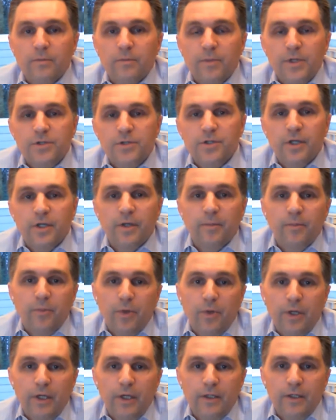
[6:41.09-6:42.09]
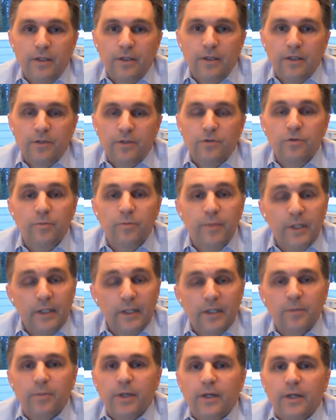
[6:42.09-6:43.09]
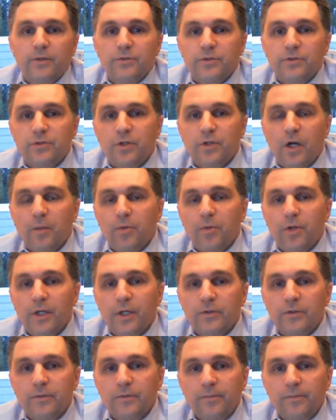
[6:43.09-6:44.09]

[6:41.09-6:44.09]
PGM and 2 billion pounds copper nickel.